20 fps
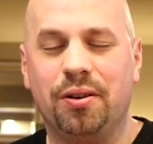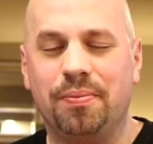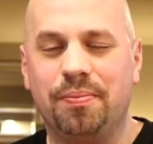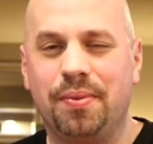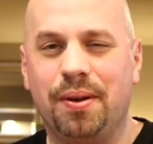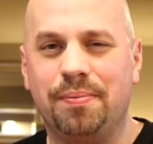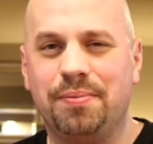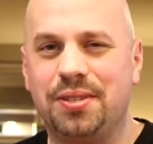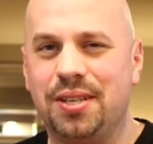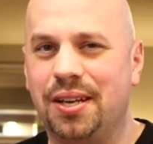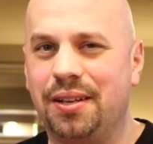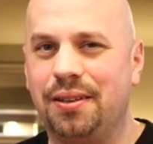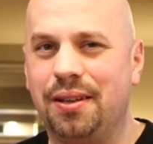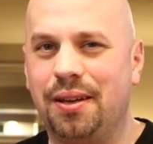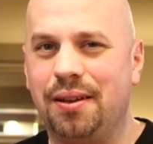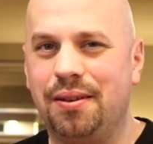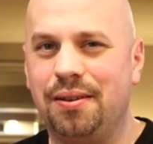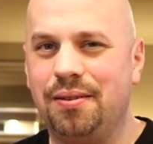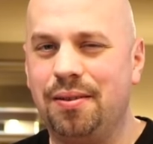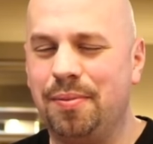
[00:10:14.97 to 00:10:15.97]
I'm saying
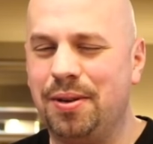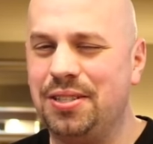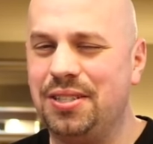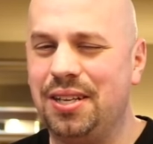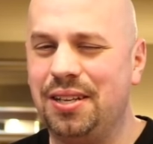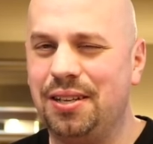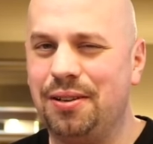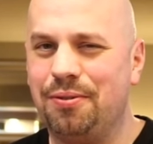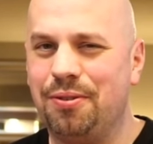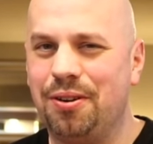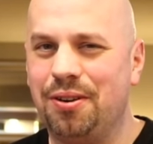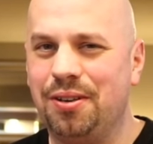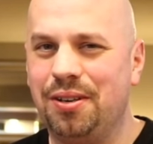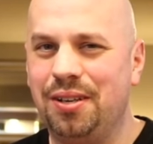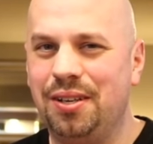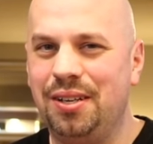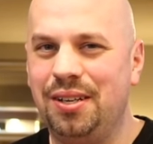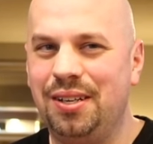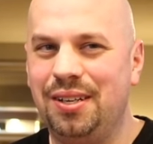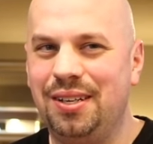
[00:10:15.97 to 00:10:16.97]
that. Am I saying that wrong?
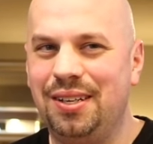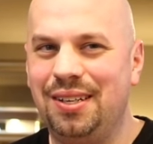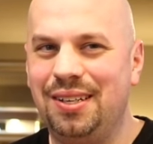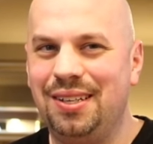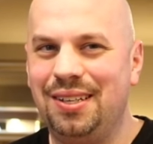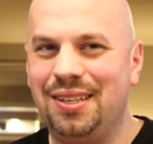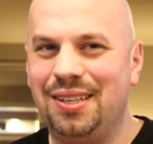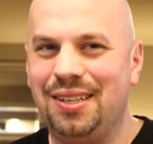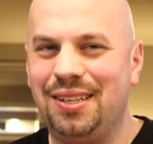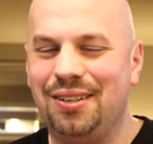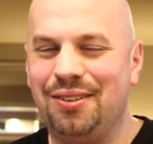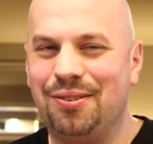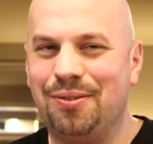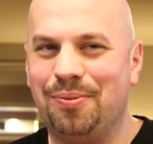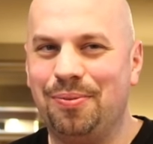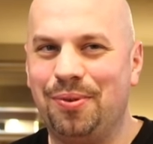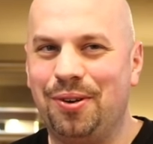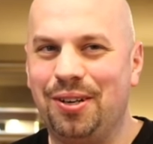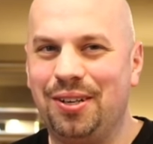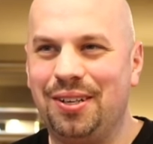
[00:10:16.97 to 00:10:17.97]

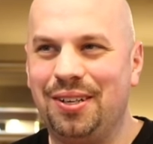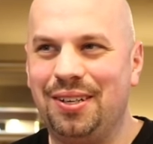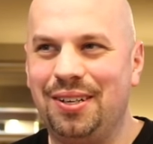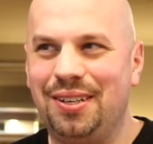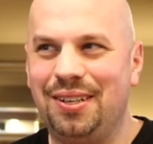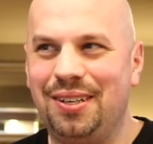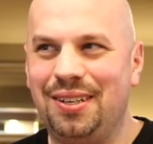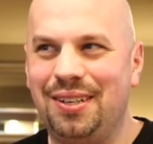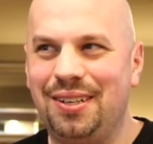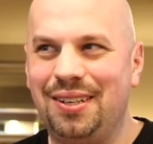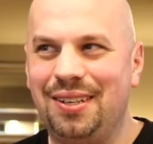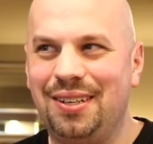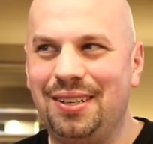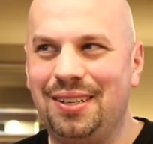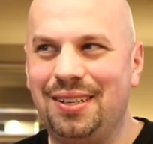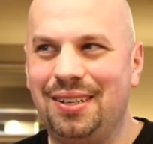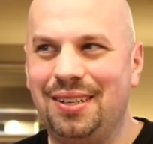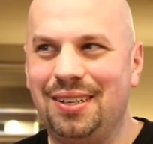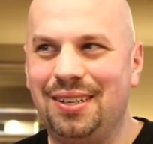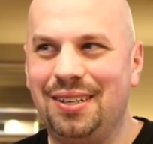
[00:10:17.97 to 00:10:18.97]
Hiram Walker?
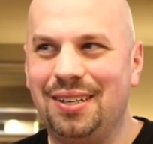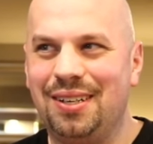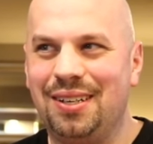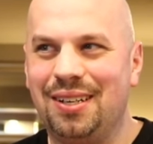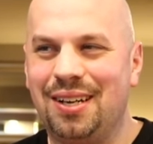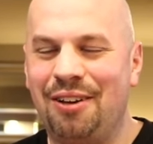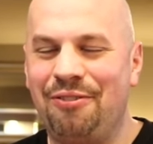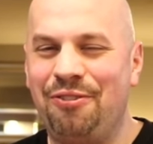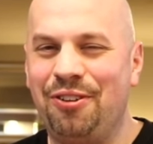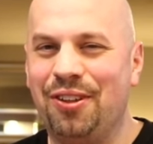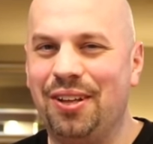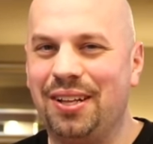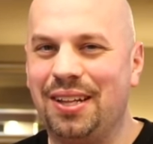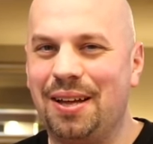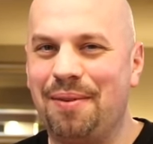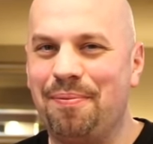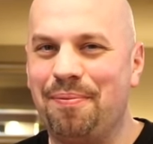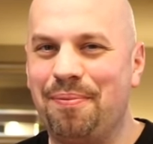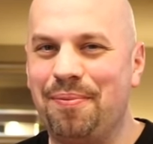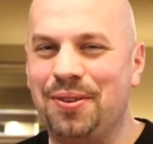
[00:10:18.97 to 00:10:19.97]
I feel like
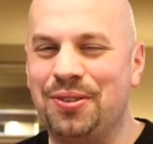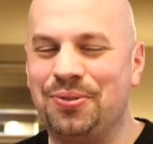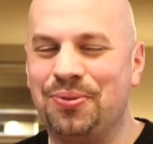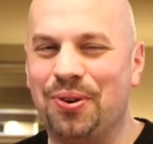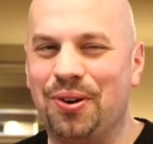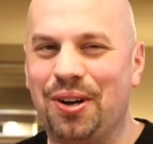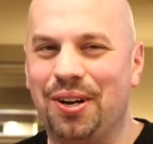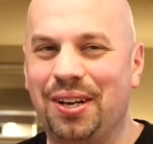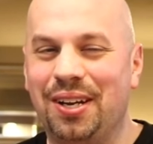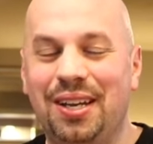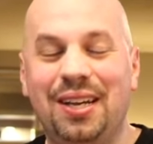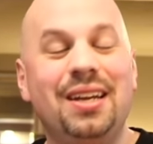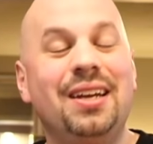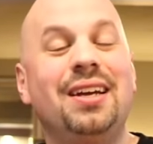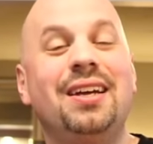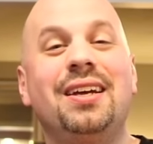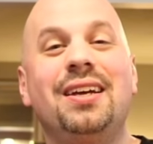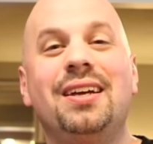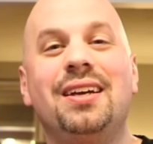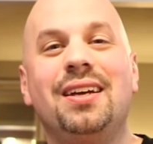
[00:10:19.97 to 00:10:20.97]
that is wrong.
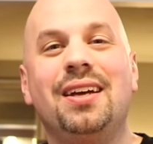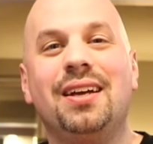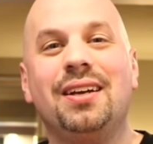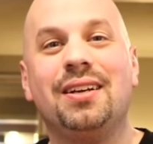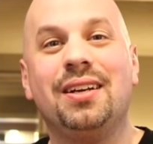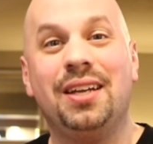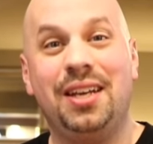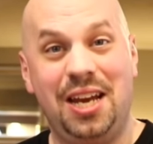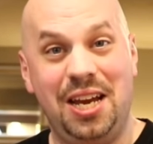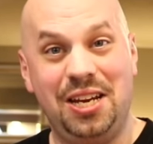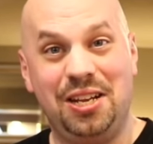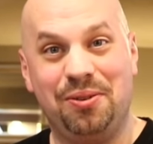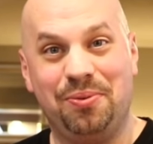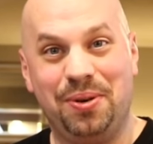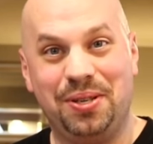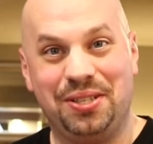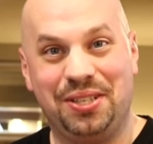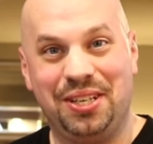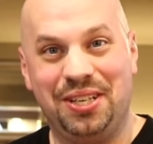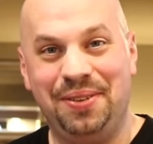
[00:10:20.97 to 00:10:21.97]
Canadian
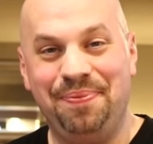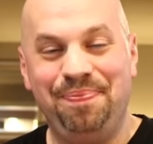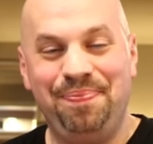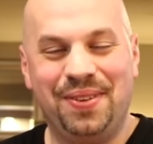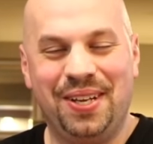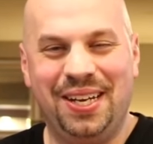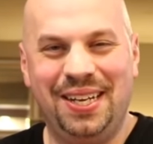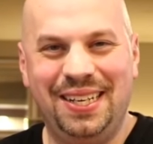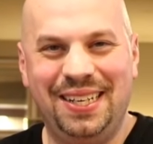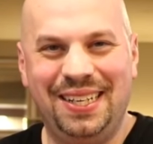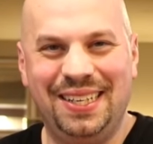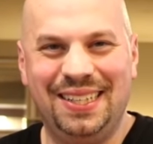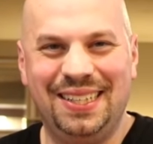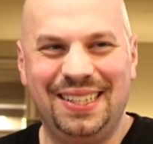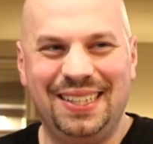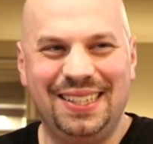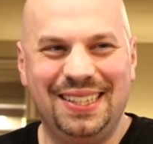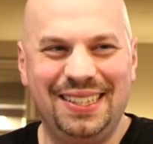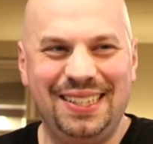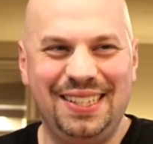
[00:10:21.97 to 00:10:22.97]
whiskey.
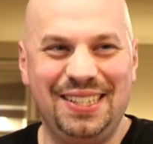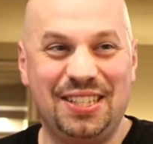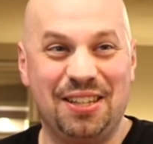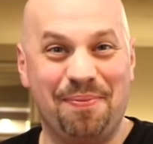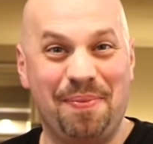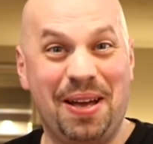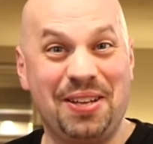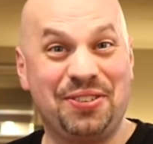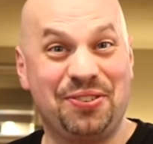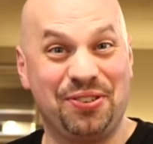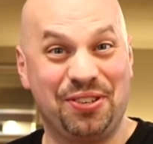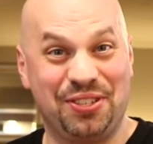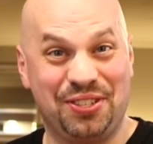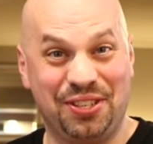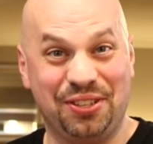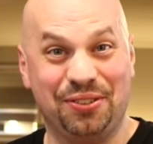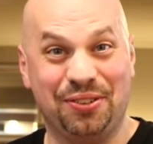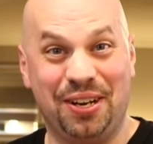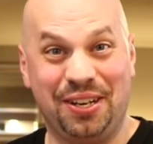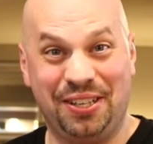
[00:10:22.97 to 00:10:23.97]
He's the master
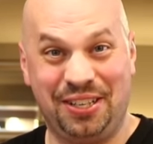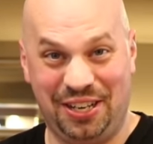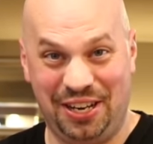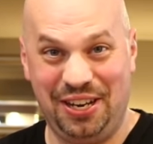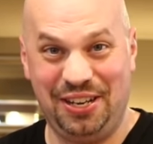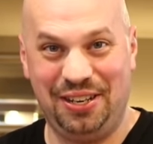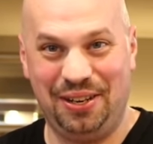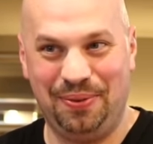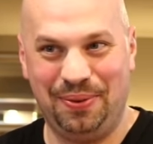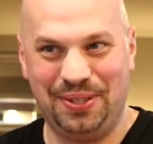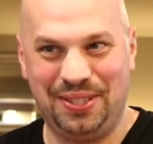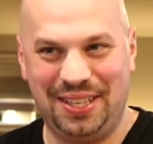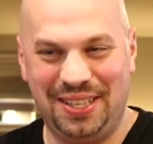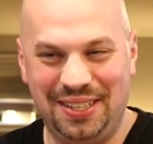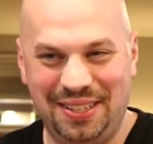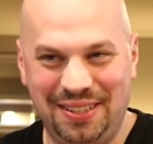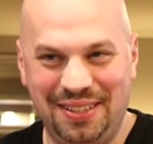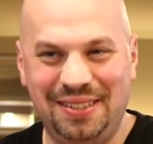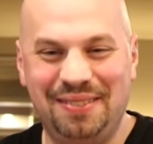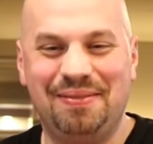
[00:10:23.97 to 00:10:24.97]
distiller at Canadian whiskey.